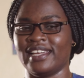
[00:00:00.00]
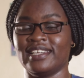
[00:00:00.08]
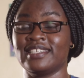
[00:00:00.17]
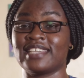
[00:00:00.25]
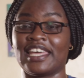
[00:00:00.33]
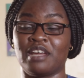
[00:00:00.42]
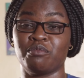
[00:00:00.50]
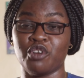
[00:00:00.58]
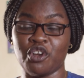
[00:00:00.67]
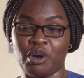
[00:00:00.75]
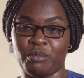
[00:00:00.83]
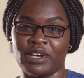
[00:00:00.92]
It's an
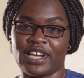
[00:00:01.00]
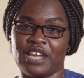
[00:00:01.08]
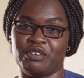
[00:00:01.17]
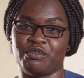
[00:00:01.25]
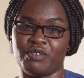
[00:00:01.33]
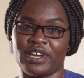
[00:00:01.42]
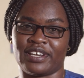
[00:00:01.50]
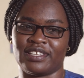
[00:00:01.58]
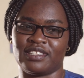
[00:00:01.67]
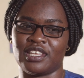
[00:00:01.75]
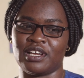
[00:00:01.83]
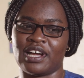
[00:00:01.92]
abnormal kind of worry.
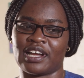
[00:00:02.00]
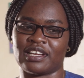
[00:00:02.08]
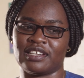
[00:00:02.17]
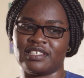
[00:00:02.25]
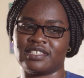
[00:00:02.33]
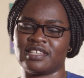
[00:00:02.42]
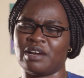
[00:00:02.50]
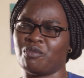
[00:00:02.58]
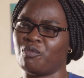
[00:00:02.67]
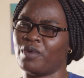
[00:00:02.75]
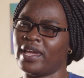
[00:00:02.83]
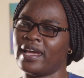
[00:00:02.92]
It's
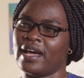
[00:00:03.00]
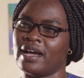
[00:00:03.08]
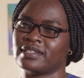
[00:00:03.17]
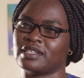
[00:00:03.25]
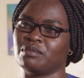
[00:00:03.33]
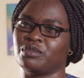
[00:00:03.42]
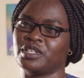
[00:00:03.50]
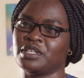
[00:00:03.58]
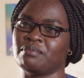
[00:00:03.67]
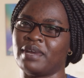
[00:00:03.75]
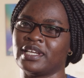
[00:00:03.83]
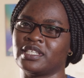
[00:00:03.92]
where somebody
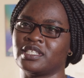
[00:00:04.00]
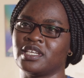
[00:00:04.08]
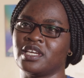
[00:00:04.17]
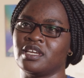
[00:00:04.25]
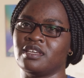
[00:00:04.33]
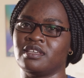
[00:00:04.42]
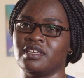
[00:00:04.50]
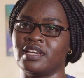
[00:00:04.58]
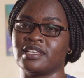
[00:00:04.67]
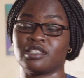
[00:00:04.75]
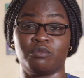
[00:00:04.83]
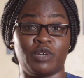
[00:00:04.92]
might
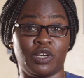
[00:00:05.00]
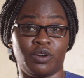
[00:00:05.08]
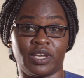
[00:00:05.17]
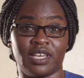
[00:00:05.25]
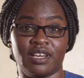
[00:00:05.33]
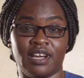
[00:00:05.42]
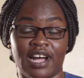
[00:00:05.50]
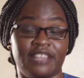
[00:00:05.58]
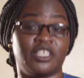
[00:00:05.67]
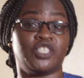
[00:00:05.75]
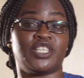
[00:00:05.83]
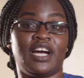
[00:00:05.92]
hear someone knocking and
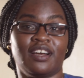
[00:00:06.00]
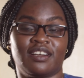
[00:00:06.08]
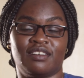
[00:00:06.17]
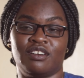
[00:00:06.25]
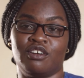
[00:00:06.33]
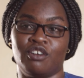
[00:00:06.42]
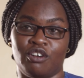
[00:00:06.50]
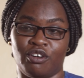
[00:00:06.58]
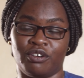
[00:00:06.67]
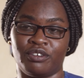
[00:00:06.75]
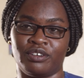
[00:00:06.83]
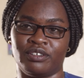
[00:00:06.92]
they jerk,
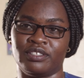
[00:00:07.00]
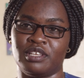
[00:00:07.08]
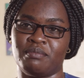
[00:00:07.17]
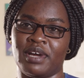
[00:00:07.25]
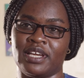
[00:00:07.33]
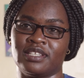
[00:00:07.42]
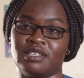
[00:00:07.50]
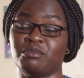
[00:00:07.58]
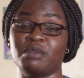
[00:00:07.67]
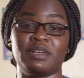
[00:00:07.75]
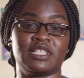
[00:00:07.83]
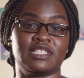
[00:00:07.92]
or
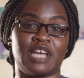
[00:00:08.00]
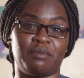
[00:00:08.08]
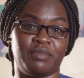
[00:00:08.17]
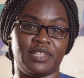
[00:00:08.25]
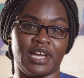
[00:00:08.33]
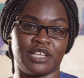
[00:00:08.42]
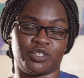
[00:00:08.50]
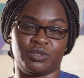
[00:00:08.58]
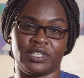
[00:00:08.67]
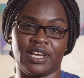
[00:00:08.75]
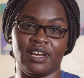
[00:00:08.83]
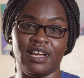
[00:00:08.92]
somebody might tap their
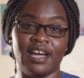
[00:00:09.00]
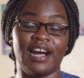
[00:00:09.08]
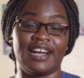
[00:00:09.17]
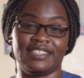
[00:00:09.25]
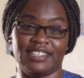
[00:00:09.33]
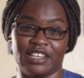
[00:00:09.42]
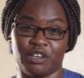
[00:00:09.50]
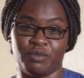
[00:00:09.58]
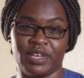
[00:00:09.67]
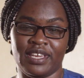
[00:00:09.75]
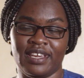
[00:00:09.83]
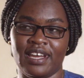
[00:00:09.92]
shoulder and they run
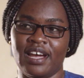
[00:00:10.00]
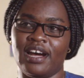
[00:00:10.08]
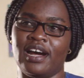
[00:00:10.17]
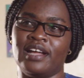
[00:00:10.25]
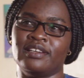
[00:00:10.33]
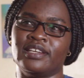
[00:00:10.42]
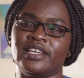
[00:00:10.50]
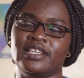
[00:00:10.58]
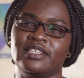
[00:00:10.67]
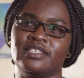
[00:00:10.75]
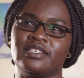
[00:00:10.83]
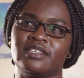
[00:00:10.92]
away, and
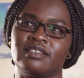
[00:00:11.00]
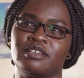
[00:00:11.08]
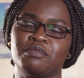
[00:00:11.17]
it